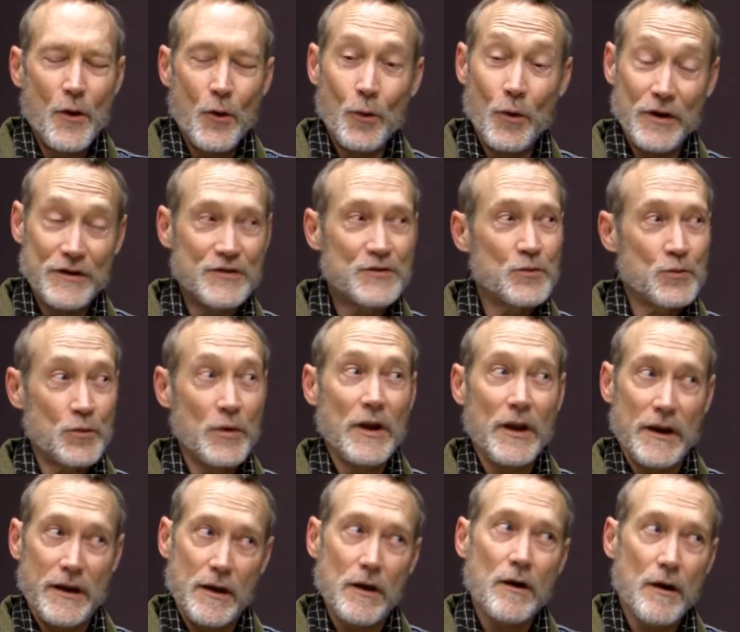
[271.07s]
which
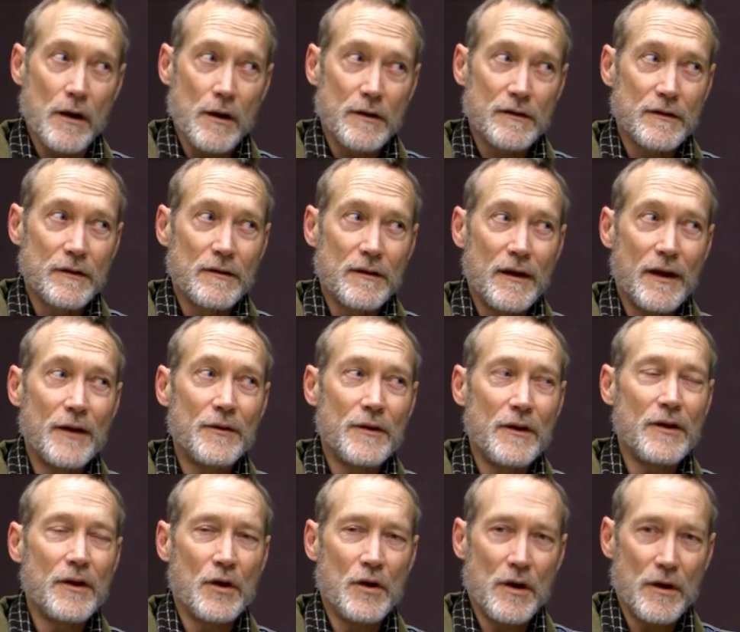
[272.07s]
really hurt. It,
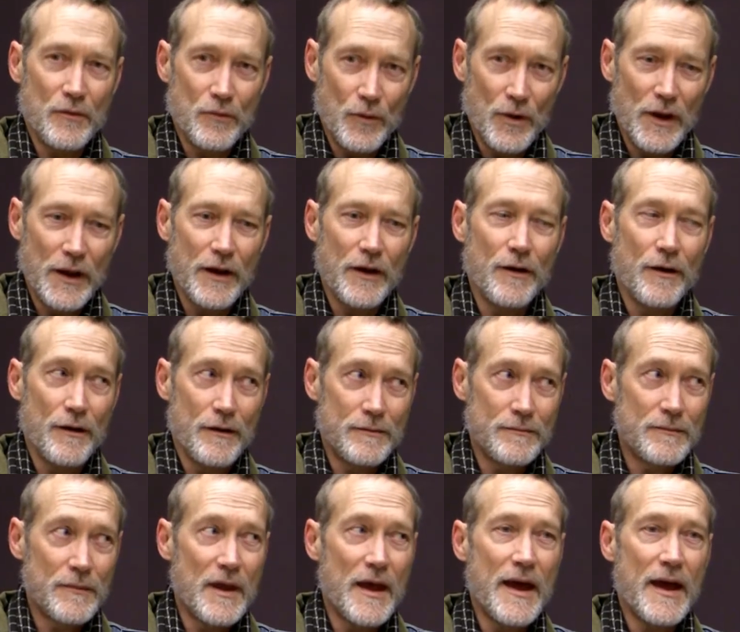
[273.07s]
you know, it really hurt.
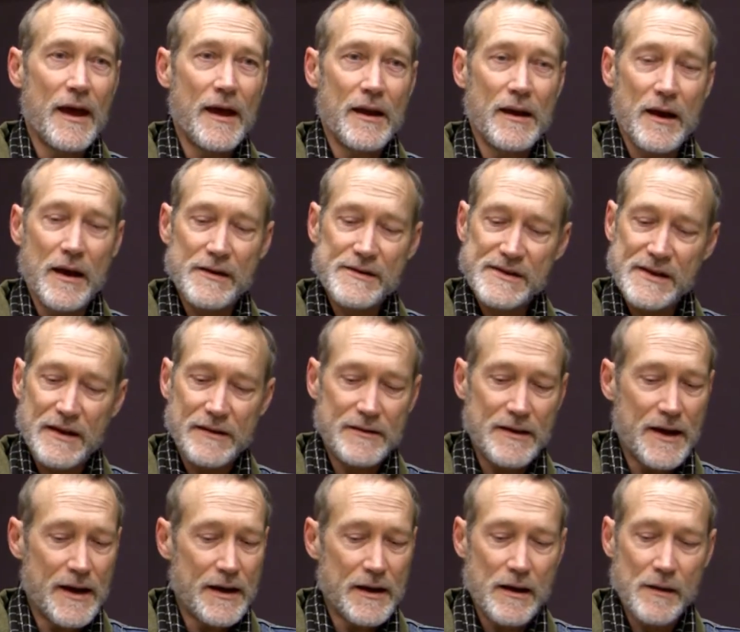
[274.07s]
And I said,
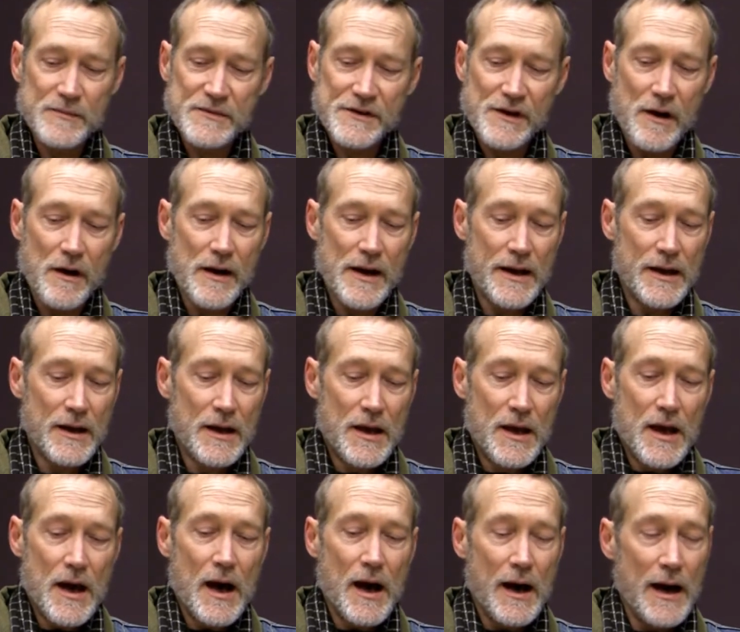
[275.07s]
Dad, I'm sorry.
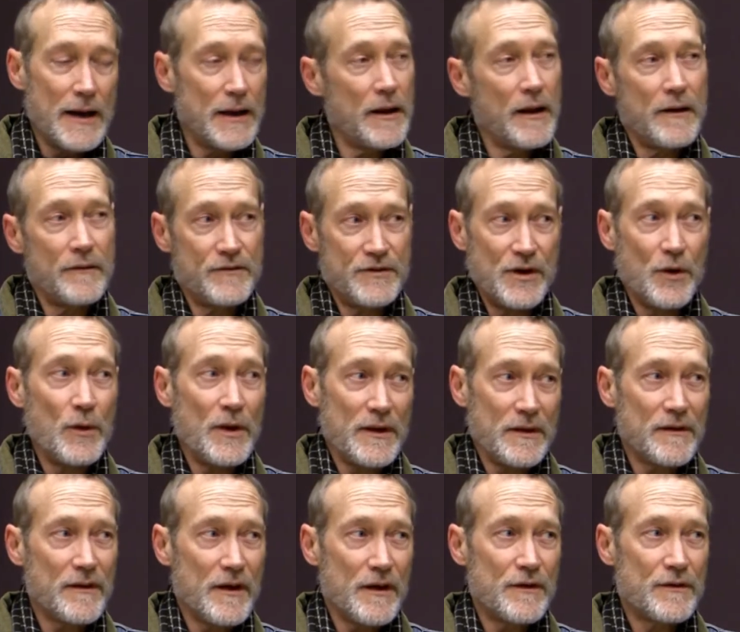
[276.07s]
I love
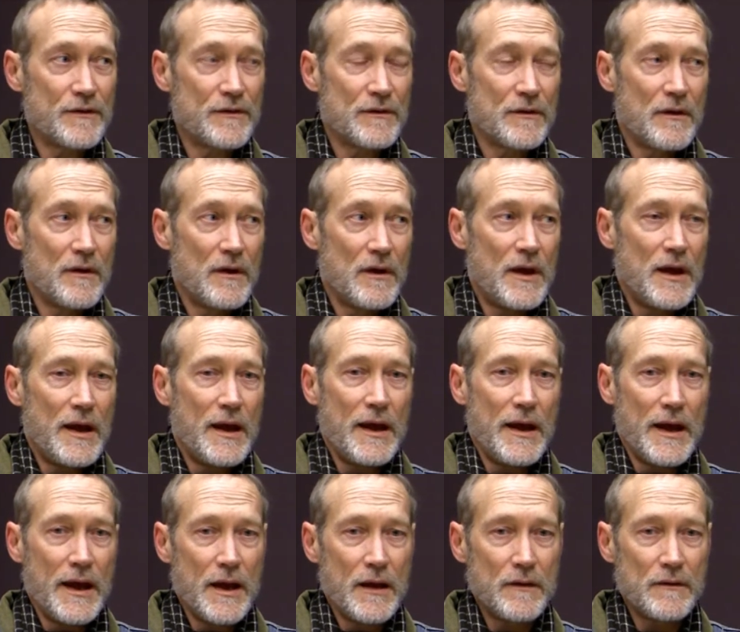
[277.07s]
doing this.
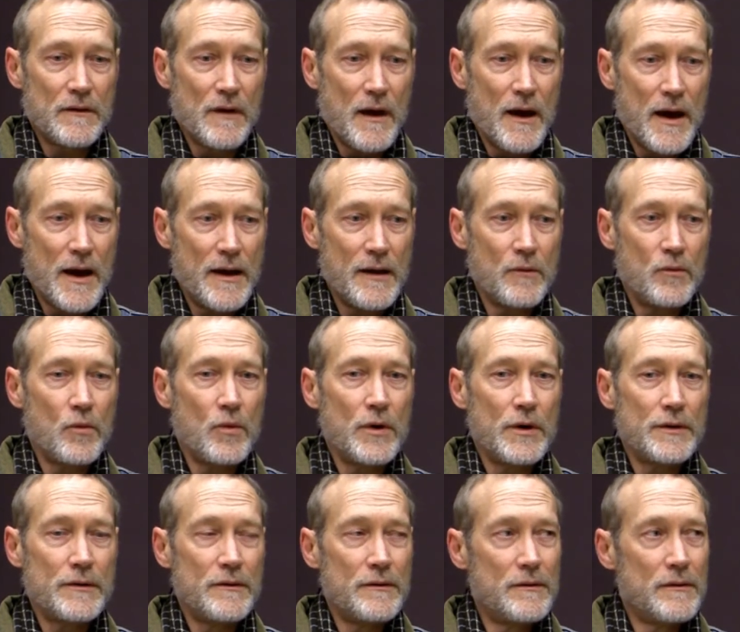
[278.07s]
And I
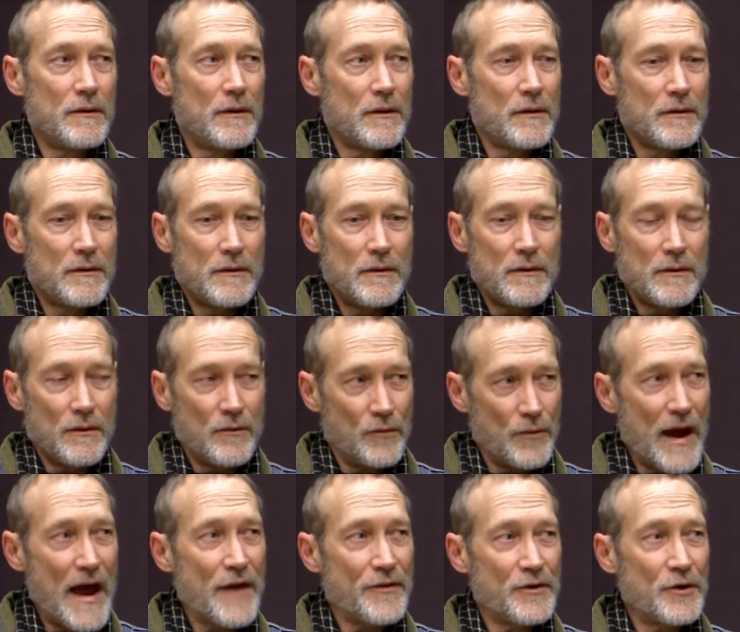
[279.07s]
would
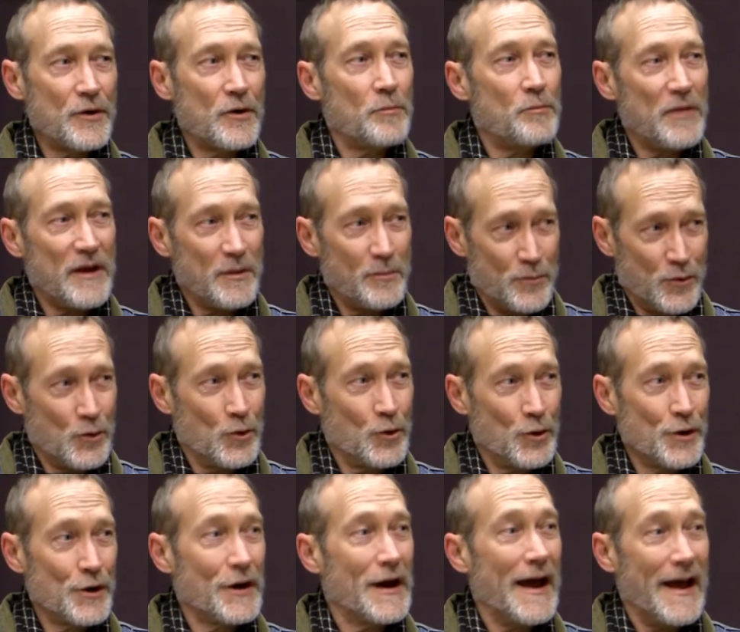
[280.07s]
rather be
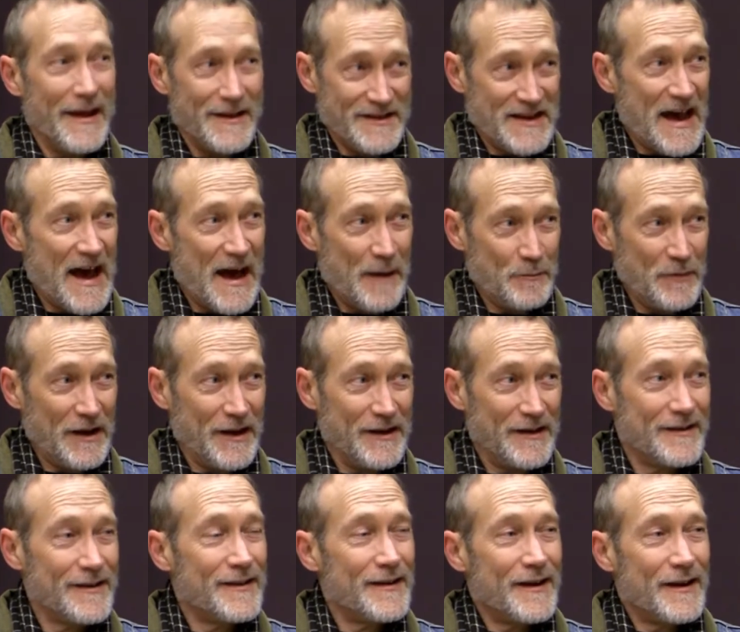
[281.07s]
poor and
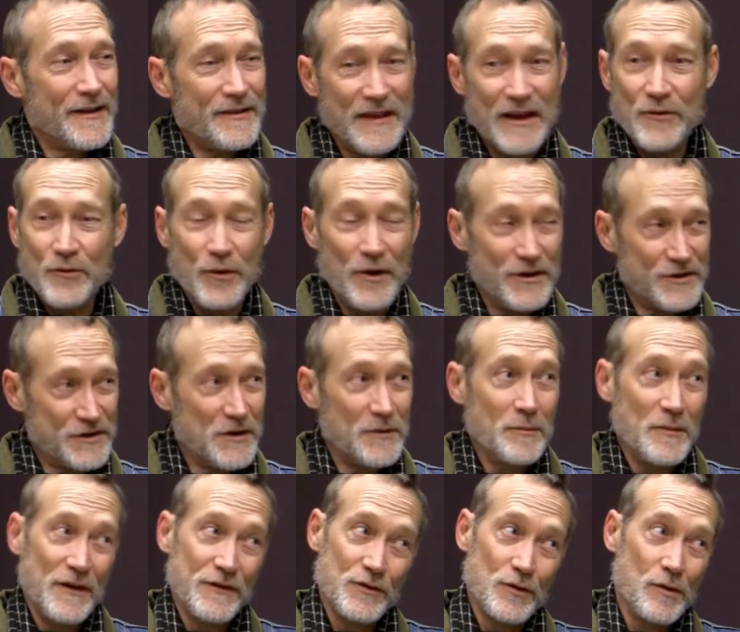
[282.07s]
happy than rich
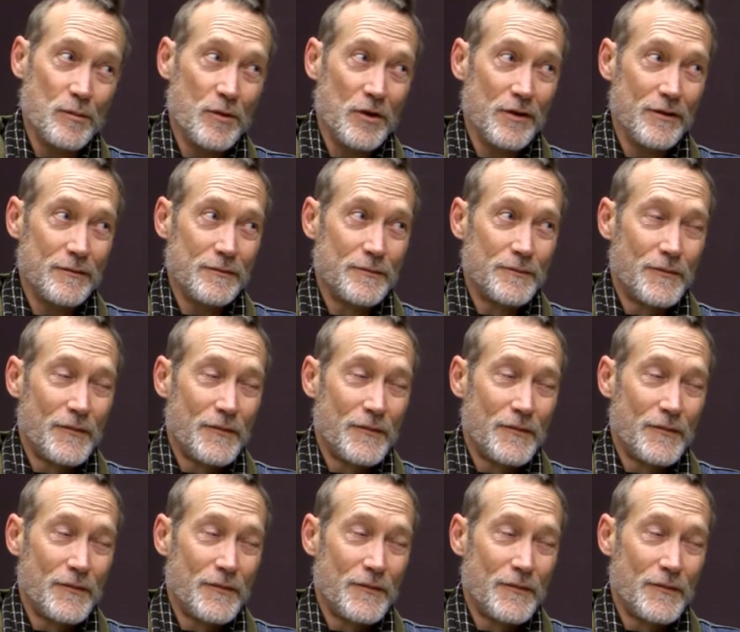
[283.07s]
and miserable.